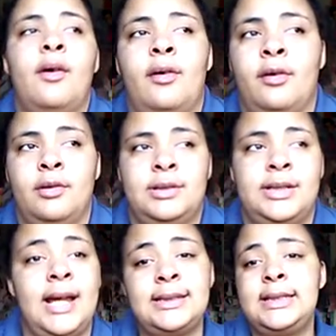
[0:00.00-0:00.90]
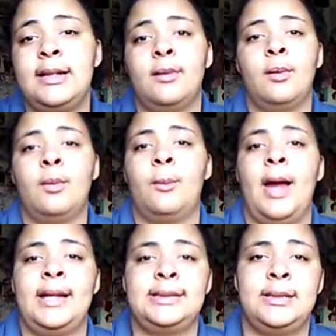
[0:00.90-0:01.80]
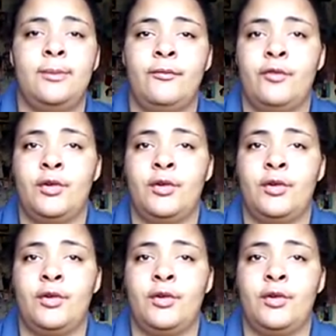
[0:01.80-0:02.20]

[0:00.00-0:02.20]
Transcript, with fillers: or text them ask them